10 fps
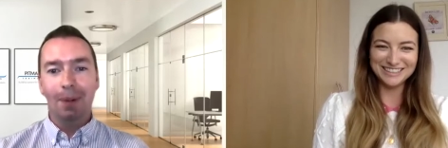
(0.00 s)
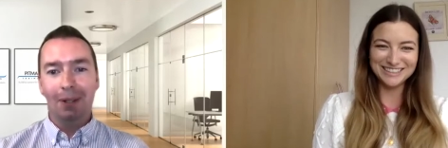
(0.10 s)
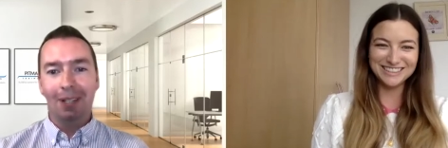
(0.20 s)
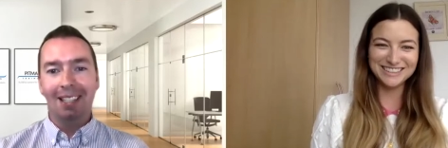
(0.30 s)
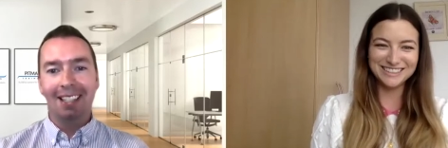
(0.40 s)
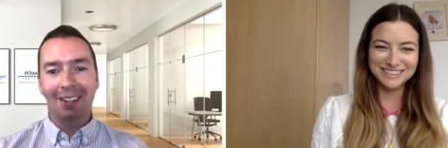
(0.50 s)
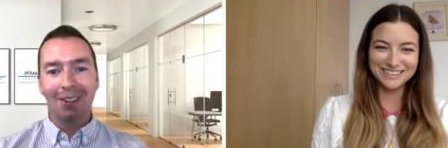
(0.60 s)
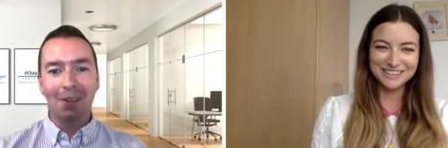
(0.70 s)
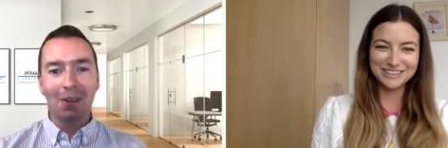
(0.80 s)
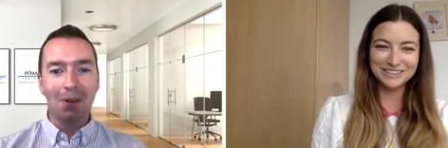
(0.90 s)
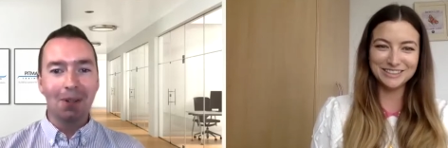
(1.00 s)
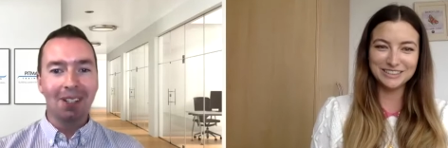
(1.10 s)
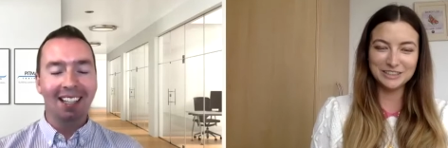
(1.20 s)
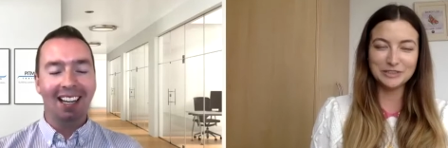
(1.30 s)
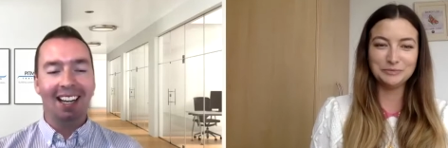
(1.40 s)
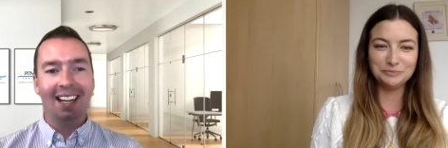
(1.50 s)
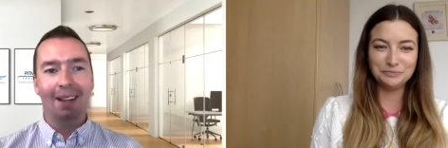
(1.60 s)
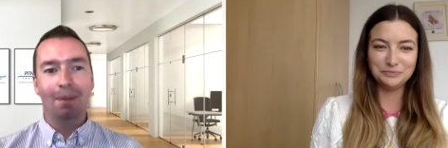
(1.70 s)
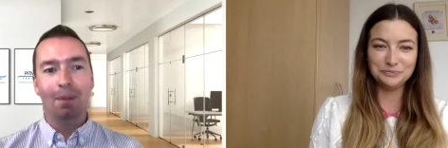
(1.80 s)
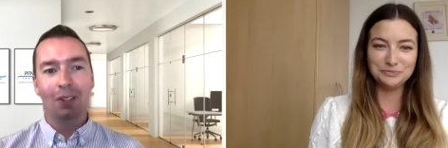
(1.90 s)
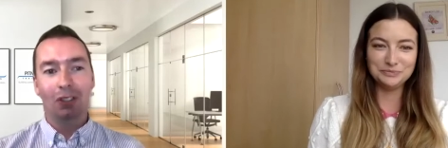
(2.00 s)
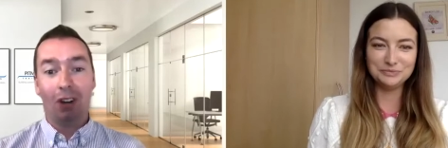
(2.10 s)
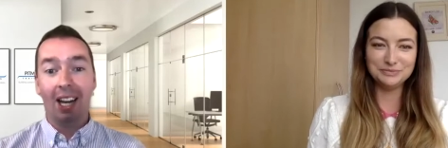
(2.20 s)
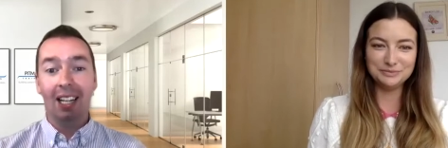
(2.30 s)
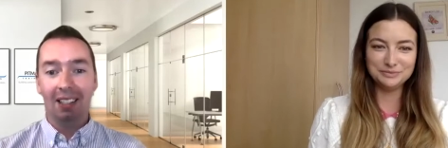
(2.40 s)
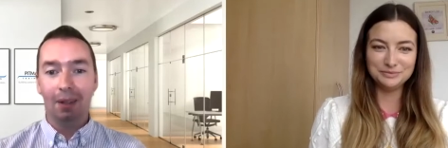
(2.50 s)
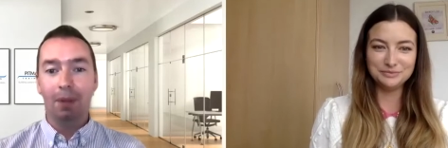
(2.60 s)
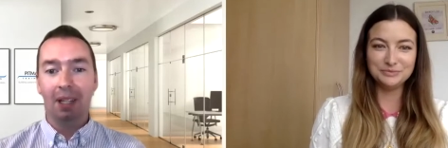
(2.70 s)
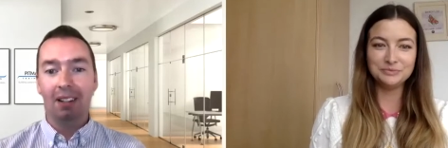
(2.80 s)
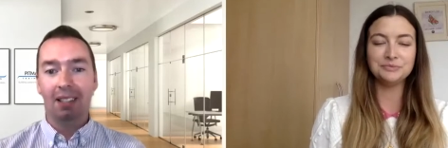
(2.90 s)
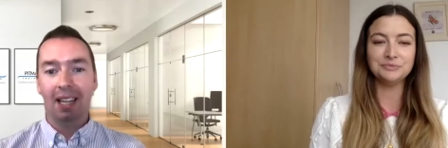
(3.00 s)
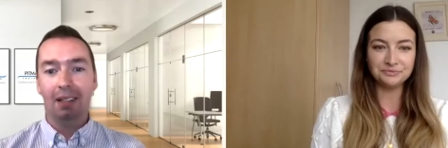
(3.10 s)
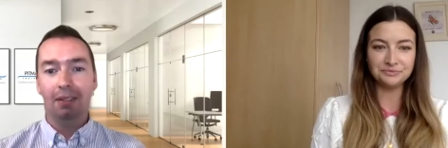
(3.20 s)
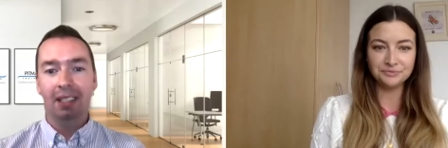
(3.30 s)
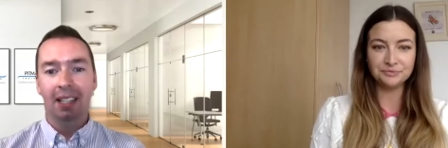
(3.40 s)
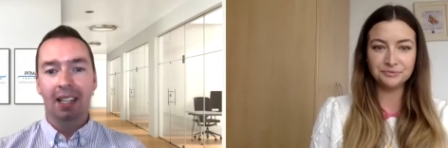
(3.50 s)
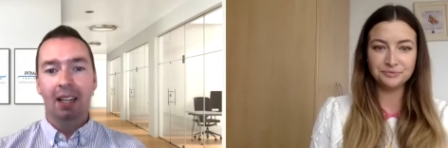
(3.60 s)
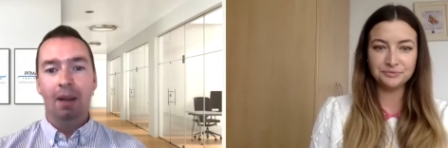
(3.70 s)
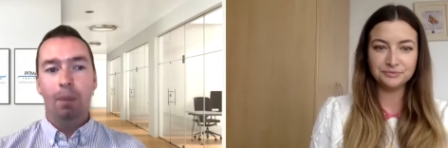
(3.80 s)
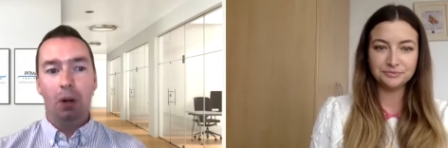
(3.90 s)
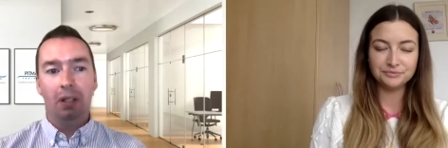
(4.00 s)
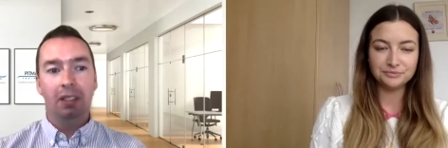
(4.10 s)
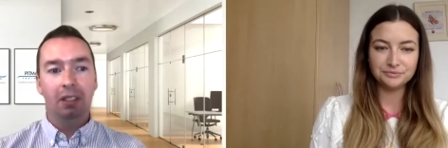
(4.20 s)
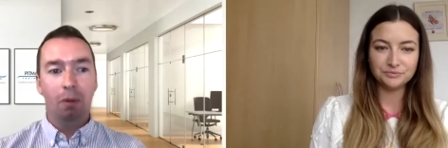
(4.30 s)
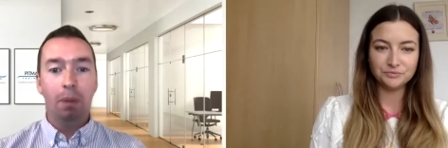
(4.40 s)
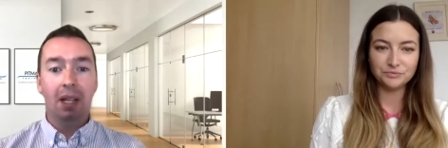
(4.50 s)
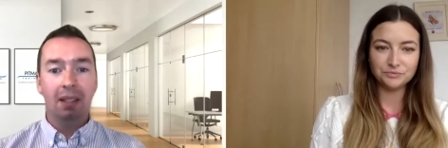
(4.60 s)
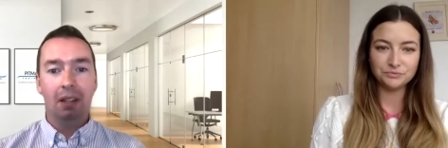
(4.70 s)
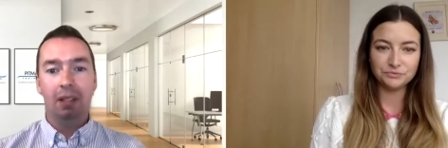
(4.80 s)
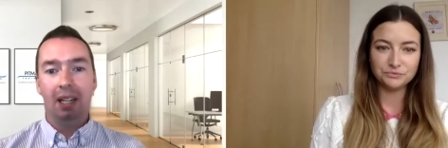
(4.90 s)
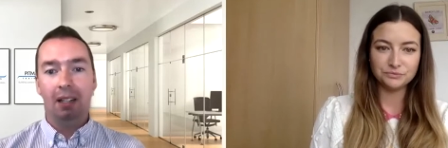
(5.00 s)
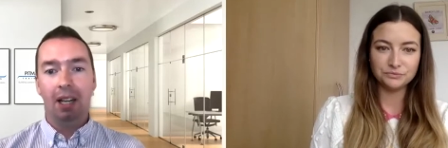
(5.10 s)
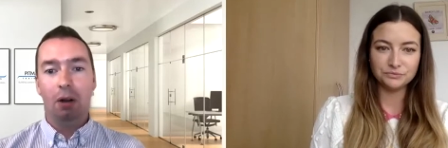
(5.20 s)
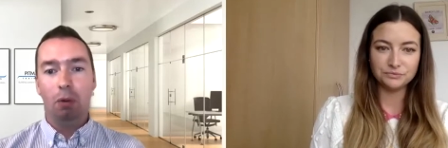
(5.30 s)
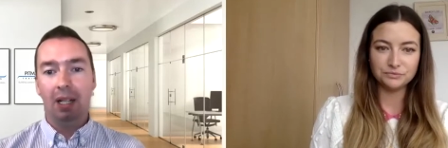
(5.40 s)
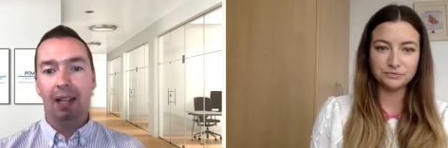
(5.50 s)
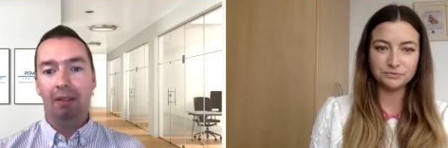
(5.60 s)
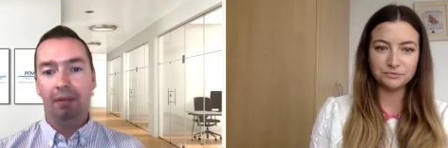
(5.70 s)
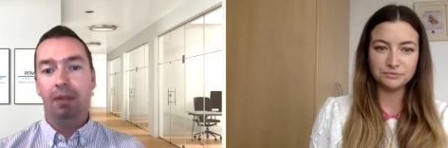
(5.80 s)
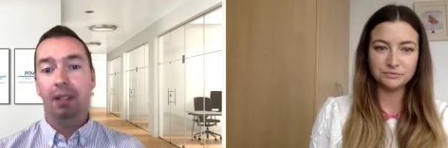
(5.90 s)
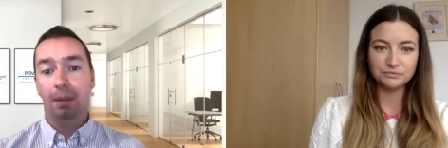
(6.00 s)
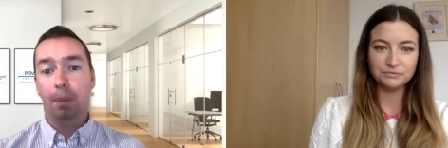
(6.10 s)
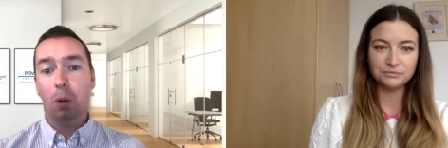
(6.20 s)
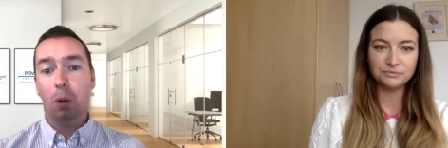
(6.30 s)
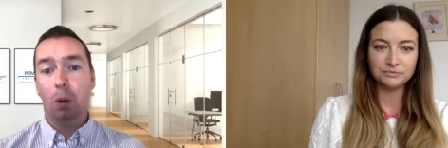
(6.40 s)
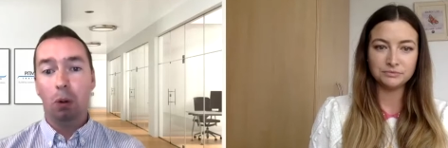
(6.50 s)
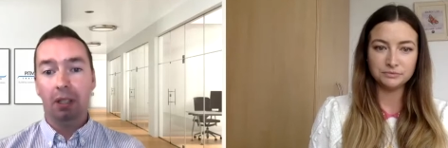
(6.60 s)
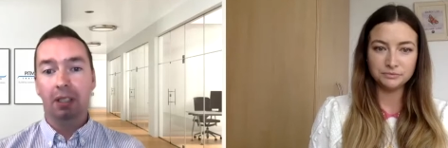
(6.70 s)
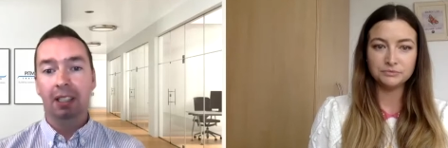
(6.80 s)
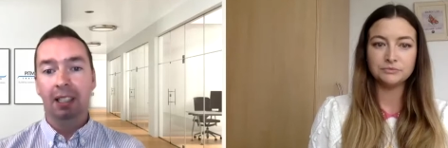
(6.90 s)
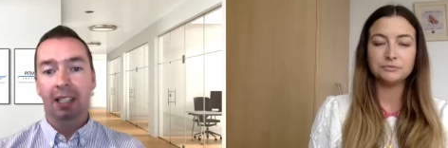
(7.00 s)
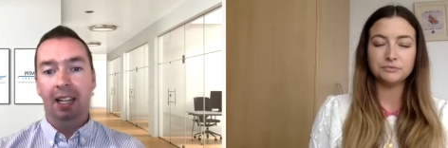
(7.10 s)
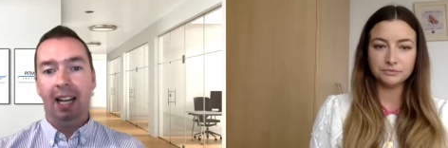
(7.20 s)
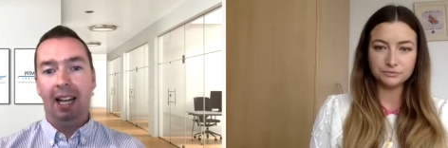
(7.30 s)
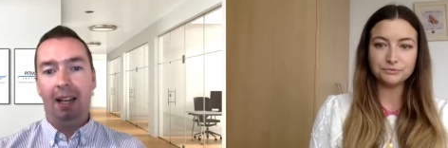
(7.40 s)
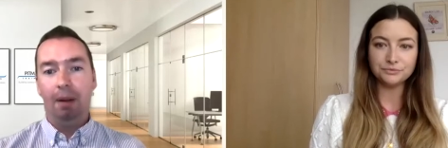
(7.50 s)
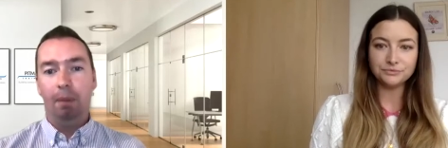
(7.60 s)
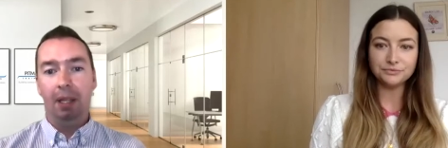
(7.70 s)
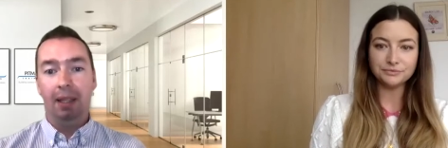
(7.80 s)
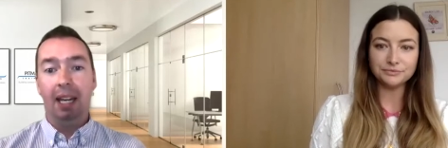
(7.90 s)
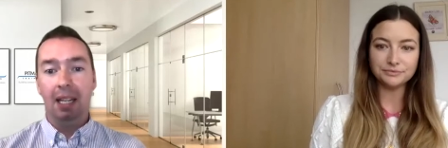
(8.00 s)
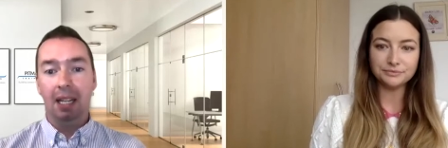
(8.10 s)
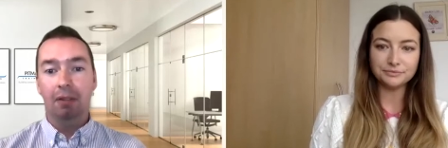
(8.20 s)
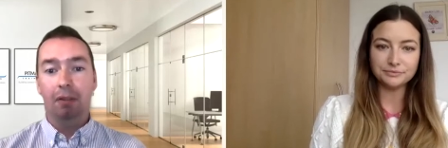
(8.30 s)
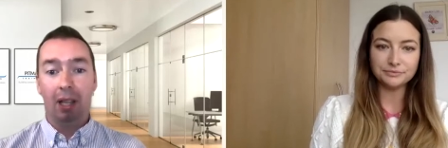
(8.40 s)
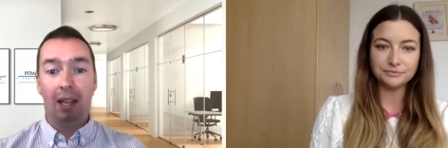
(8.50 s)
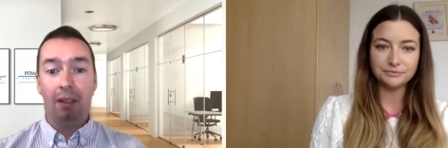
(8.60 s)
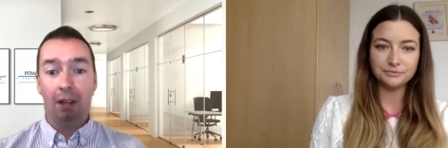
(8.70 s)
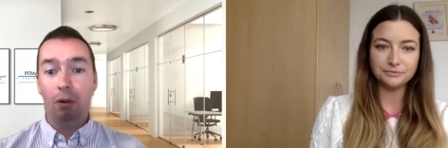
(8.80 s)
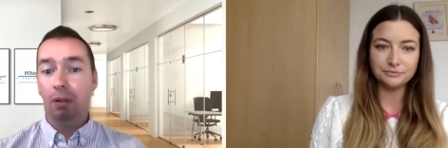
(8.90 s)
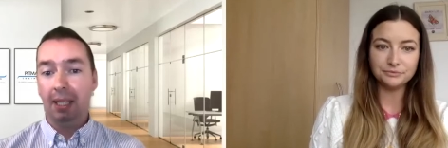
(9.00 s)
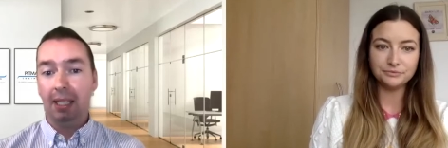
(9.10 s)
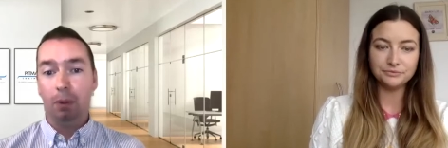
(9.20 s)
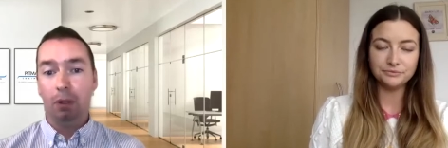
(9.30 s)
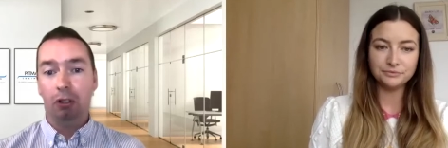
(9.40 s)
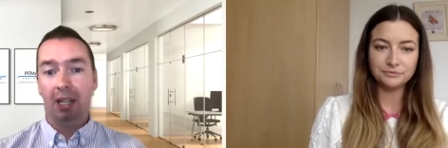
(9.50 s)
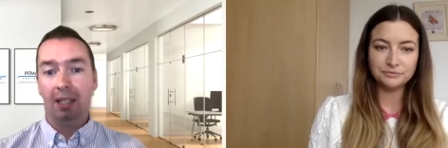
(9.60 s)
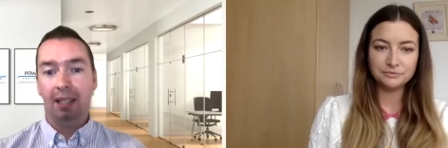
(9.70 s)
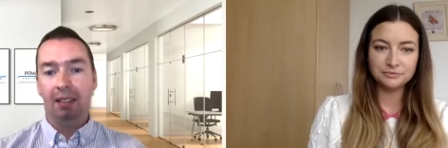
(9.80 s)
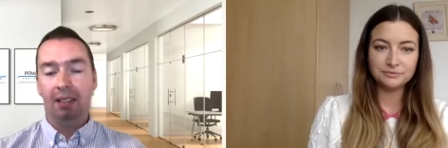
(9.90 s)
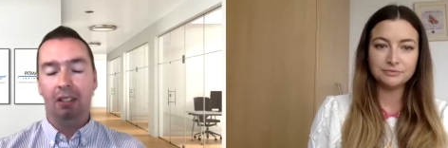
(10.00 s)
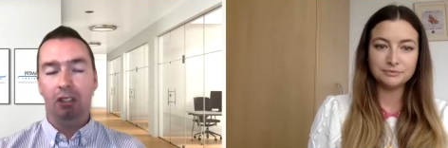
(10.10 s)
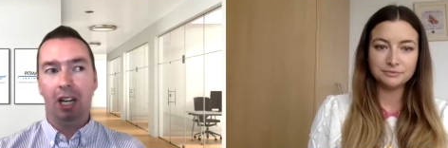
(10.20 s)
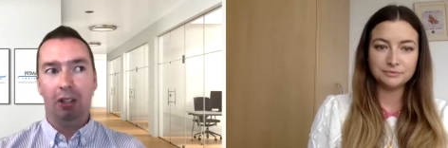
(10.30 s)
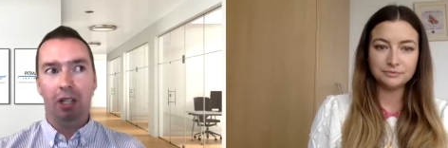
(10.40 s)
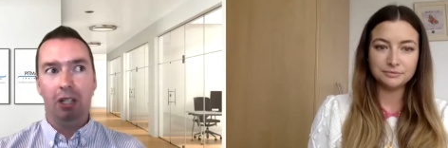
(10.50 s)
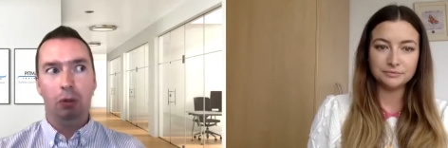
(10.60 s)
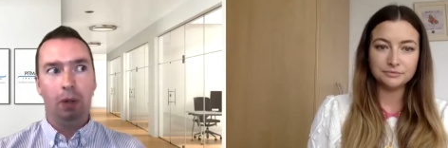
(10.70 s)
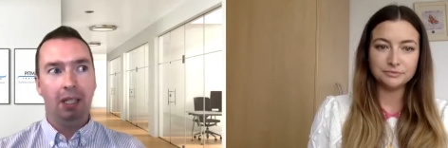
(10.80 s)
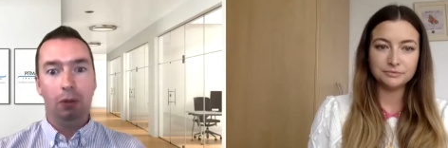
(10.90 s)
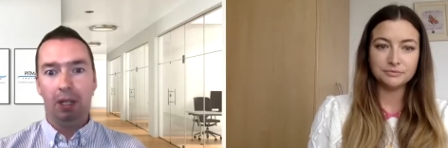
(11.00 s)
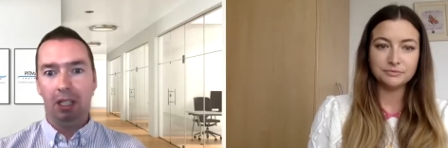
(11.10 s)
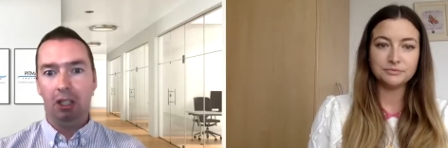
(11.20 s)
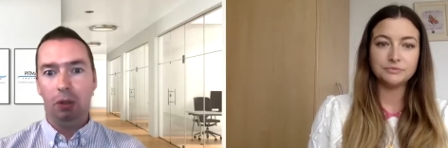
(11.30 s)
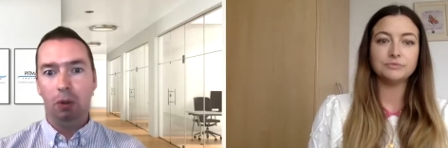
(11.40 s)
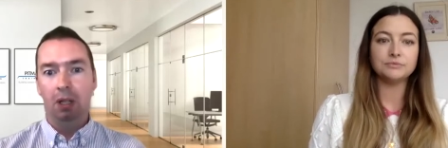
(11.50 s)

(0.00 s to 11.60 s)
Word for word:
Speaker 1: going into the unknown, um, trialing something ourselves. But companies out there now will have the support um, that they need for that their own six month trial starting in January 2022.